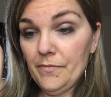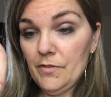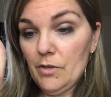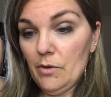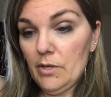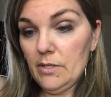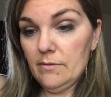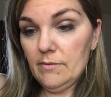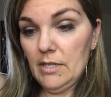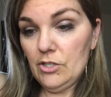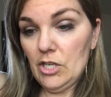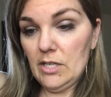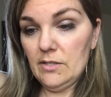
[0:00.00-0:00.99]
so it
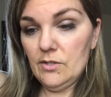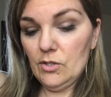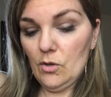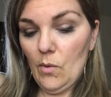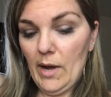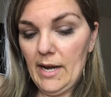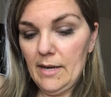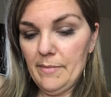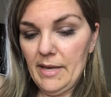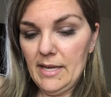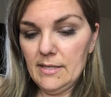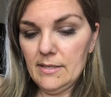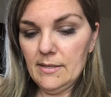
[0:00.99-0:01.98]
adjusts quite a
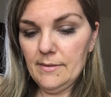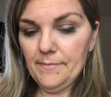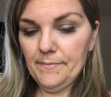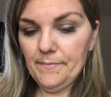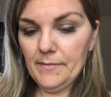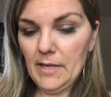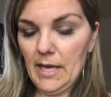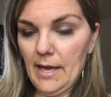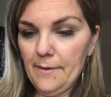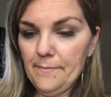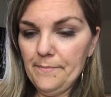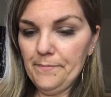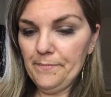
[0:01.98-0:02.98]
bit,
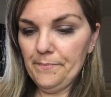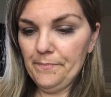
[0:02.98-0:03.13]
okay?